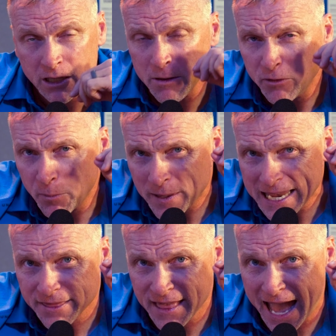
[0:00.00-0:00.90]
Let me
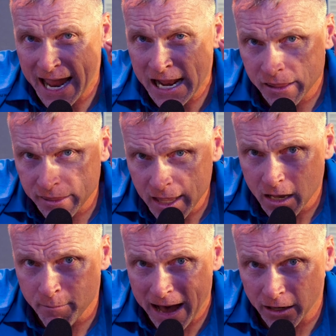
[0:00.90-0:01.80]
repeat that and
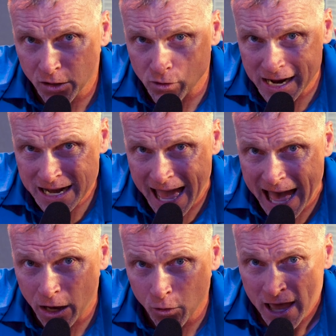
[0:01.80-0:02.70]
think about it right
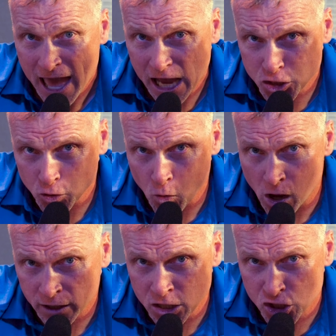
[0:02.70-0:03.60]
now as you're
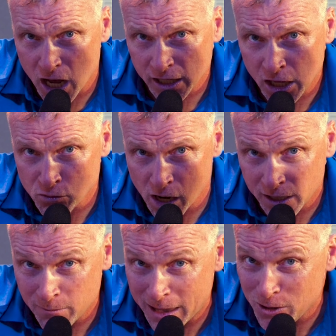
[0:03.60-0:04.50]
walking, jogging,
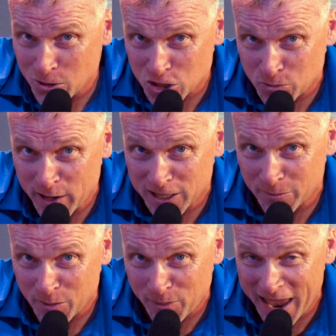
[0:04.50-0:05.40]
running. Maybe you just picked
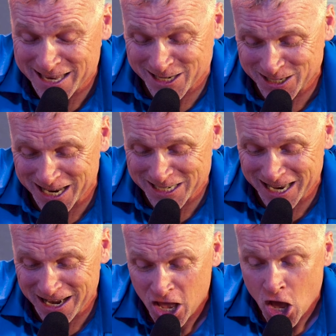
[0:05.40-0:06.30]
up the pace because I
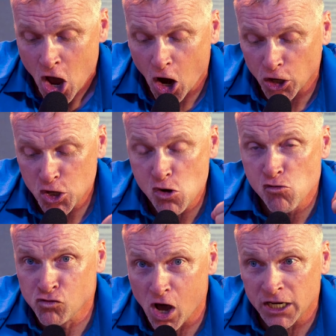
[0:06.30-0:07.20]
said, Are
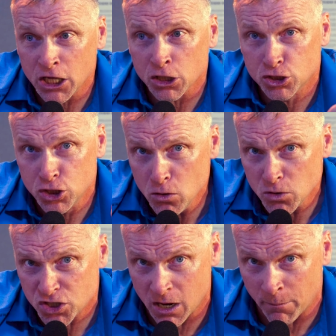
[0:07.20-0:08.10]
you running
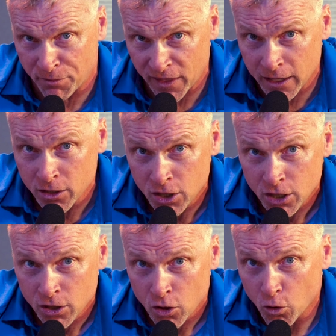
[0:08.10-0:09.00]
to something
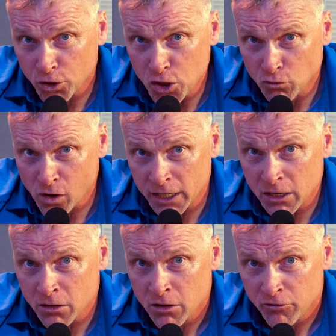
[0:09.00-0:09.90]
or are you
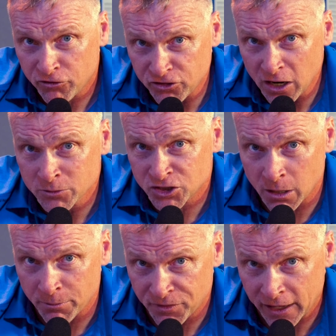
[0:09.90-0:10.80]
running from
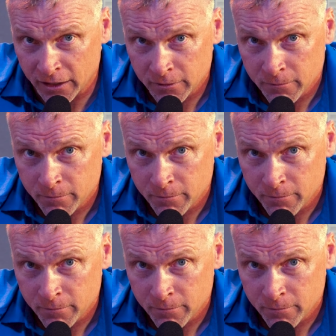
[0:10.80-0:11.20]
something?